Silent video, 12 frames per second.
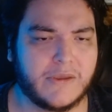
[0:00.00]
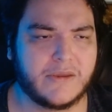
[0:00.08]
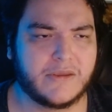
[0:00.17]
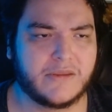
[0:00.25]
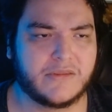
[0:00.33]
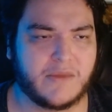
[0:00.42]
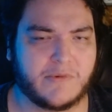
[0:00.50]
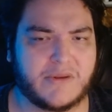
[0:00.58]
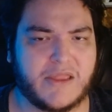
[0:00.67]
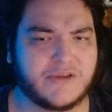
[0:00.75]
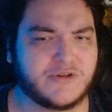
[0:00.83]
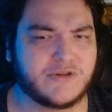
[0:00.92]
when they
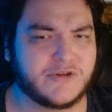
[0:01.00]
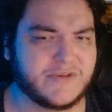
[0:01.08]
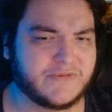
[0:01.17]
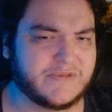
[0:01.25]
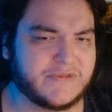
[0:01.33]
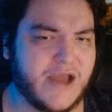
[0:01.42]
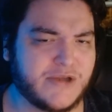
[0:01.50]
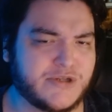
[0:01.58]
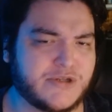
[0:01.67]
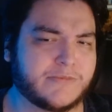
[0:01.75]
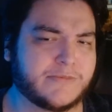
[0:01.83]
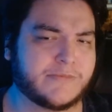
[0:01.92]
introduce the Flash,
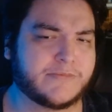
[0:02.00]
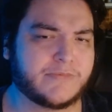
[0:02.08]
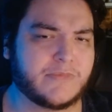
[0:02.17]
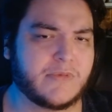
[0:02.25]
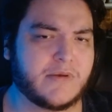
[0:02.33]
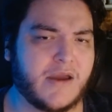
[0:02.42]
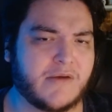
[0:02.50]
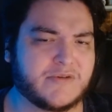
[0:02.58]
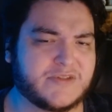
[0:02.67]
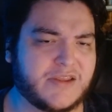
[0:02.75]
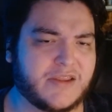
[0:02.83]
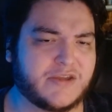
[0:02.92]
I would
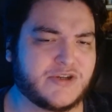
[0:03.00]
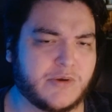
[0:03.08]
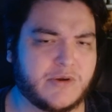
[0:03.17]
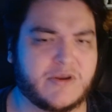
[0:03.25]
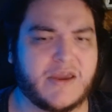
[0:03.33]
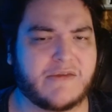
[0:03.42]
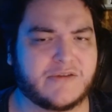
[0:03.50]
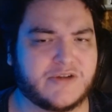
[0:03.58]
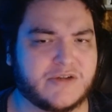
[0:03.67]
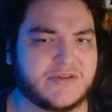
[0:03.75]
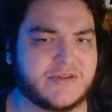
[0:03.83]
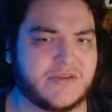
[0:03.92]
say they should already have the
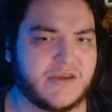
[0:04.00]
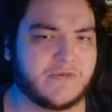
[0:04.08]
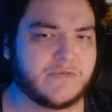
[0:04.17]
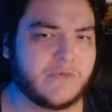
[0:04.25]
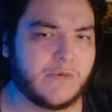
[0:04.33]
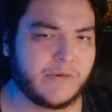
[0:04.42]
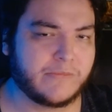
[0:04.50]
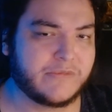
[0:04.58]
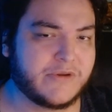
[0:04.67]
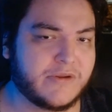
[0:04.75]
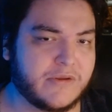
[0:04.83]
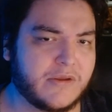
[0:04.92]
Justice League formed.
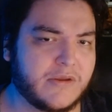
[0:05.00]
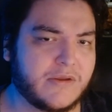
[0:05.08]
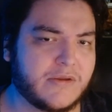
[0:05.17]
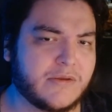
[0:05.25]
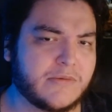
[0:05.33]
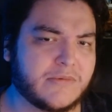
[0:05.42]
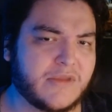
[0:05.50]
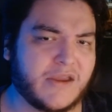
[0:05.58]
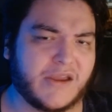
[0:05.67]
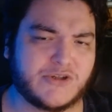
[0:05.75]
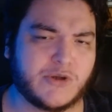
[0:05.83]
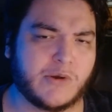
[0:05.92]
Like, it
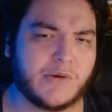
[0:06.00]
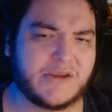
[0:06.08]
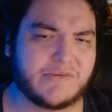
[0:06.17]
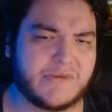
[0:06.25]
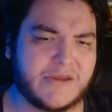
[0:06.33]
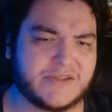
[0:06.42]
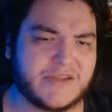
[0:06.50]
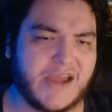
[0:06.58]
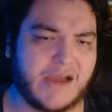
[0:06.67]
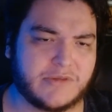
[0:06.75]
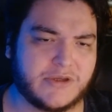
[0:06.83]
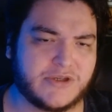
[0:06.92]
should already be
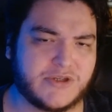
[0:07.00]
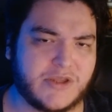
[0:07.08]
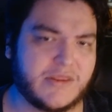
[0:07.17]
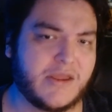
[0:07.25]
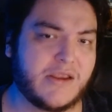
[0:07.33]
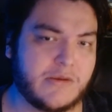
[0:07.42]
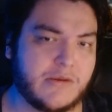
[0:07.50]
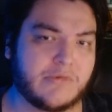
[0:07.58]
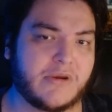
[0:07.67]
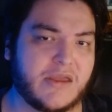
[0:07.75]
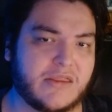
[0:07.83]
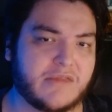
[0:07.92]
established, and then you
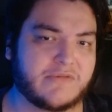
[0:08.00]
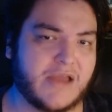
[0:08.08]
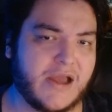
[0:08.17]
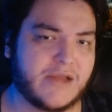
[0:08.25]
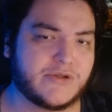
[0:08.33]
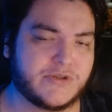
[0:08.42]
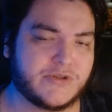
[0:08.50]
bring in the Flash,